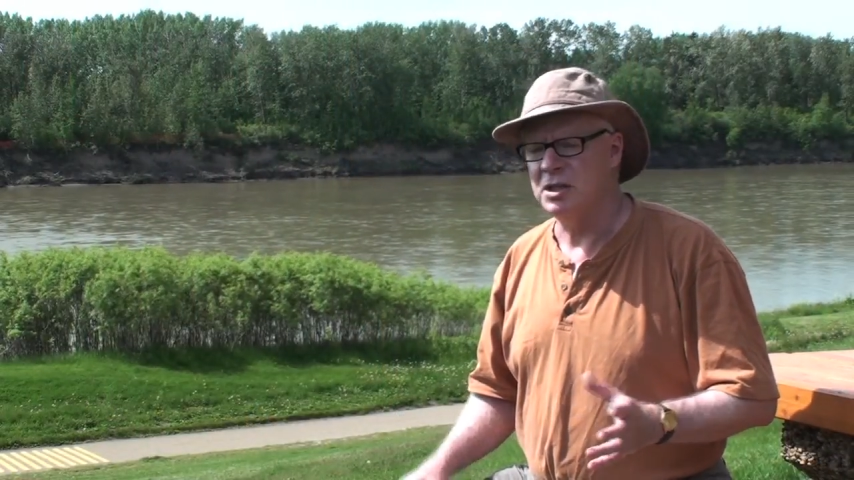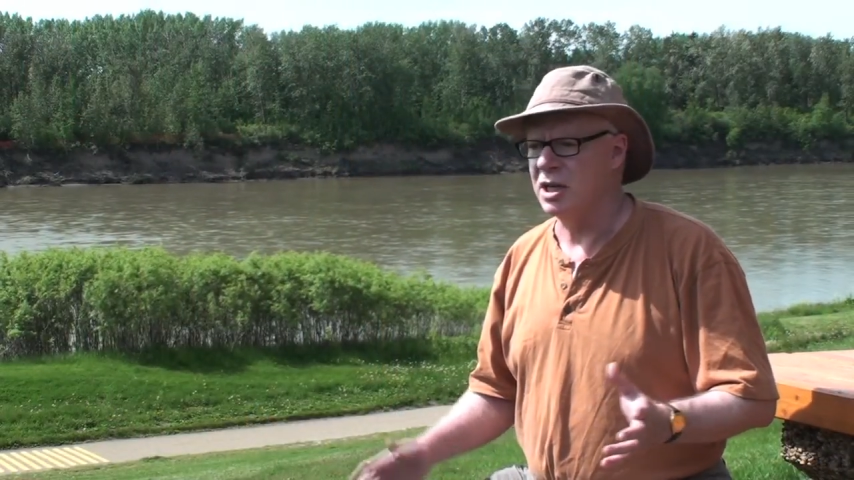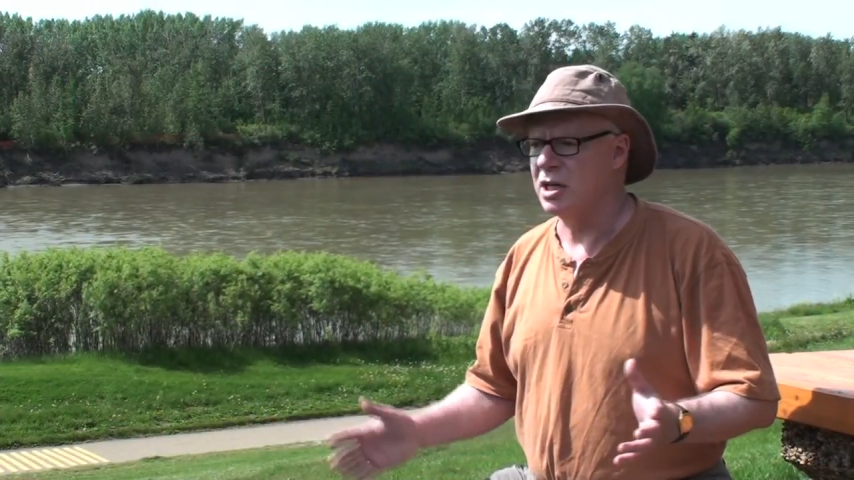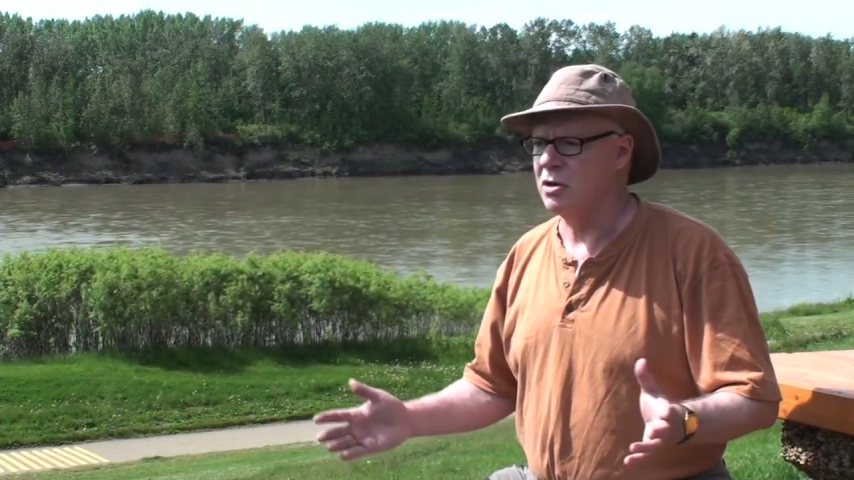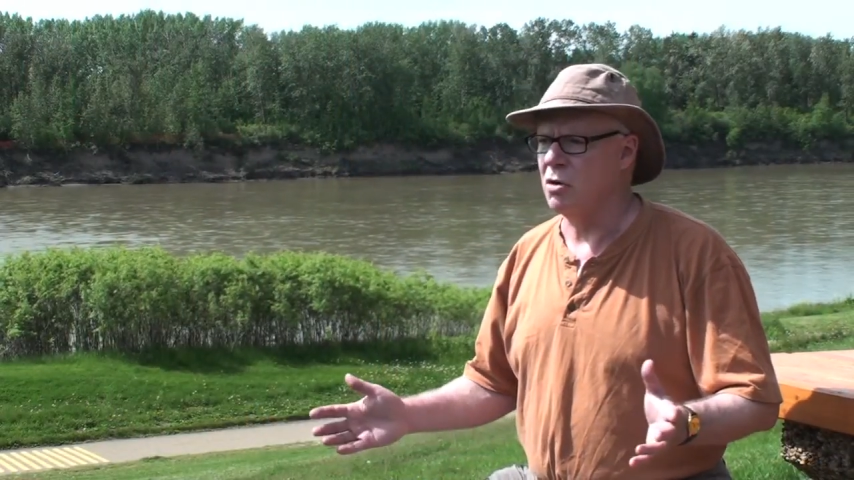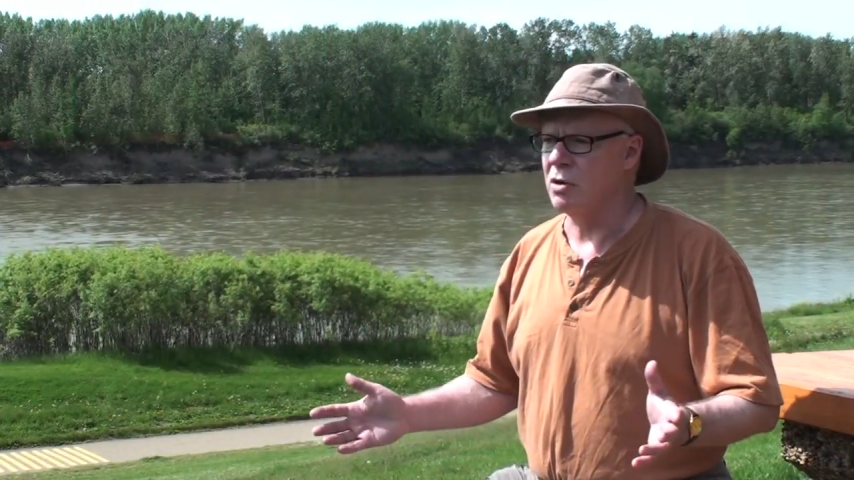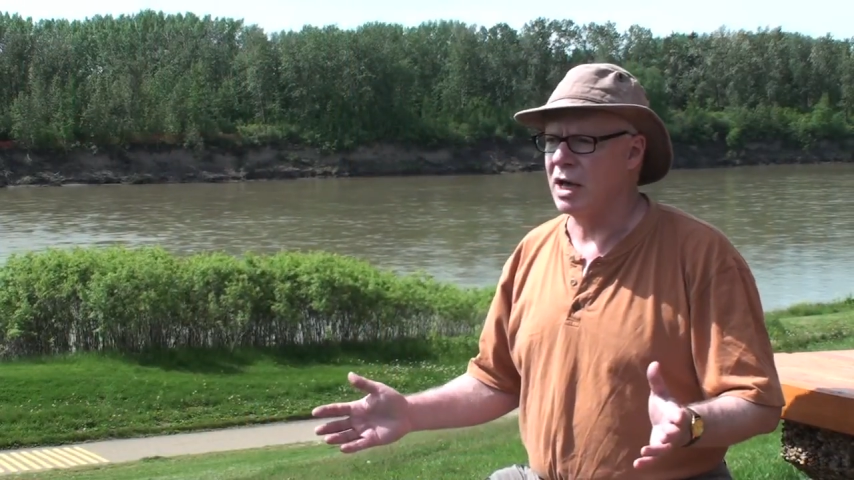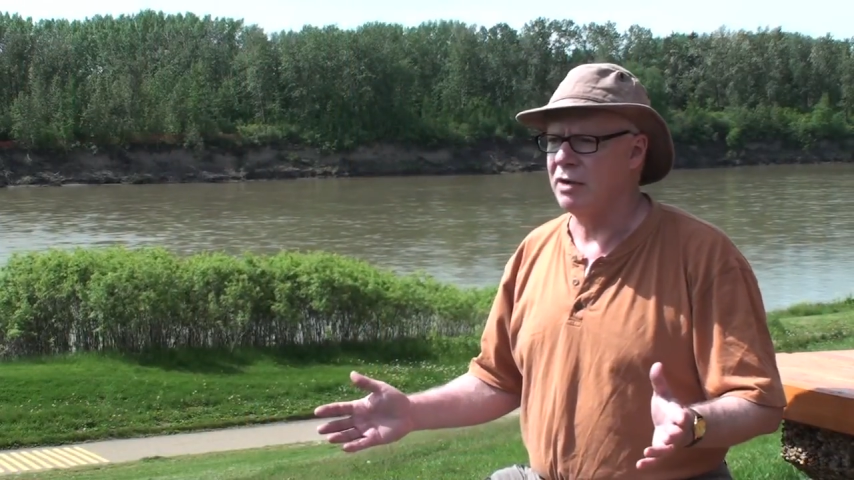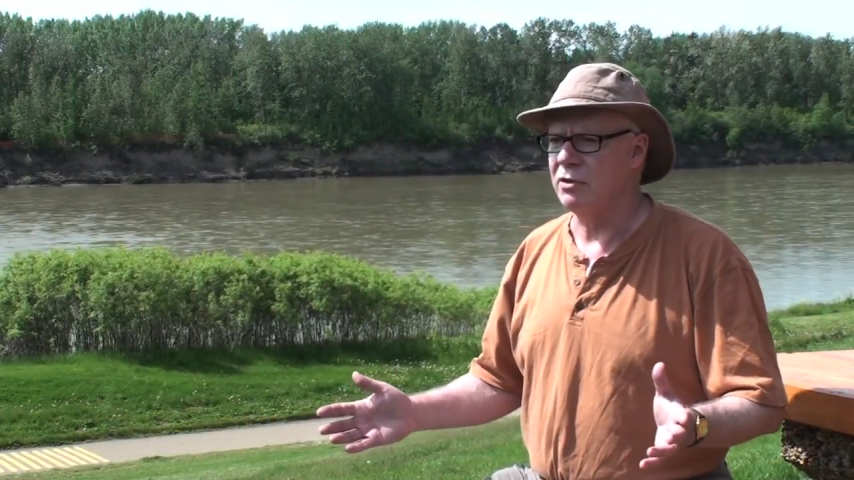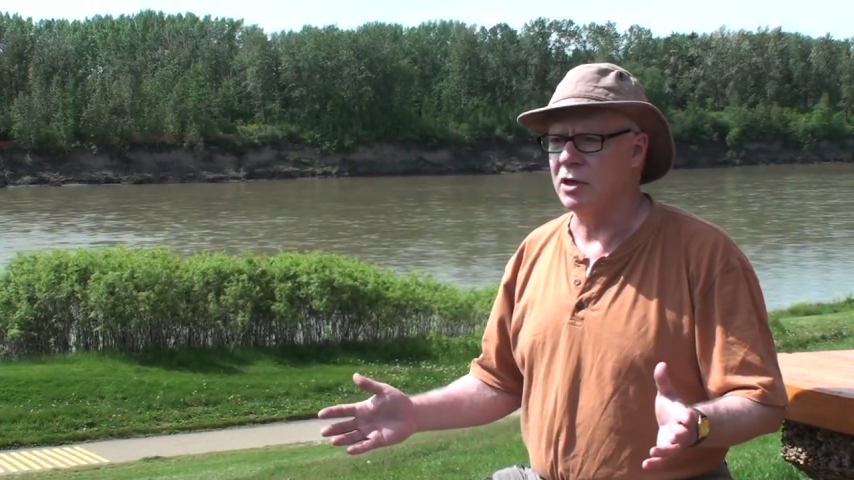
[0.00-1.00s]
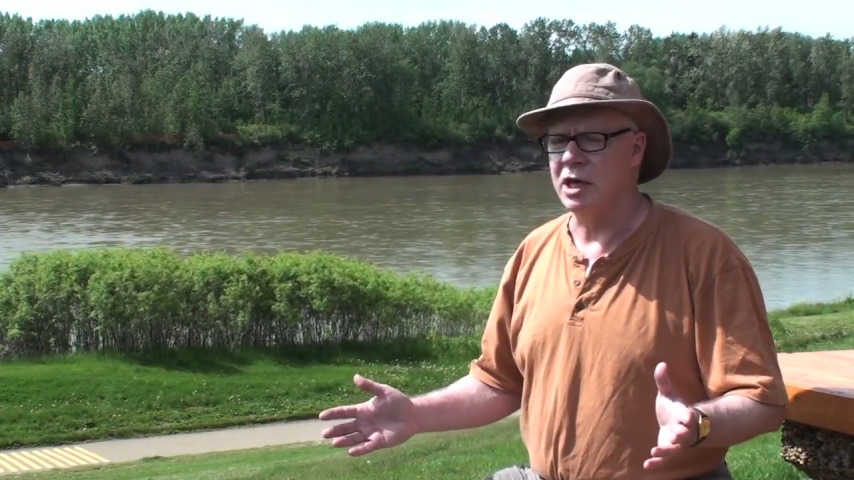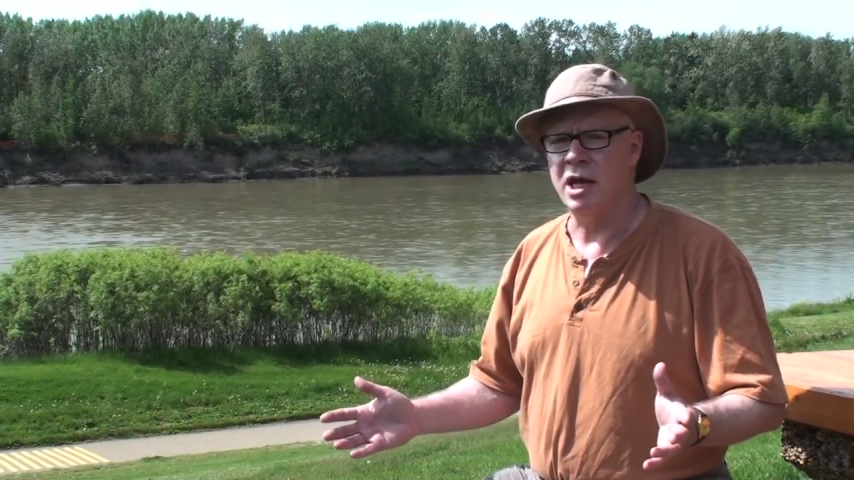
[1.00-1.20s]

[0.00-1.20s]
let's say you don't have your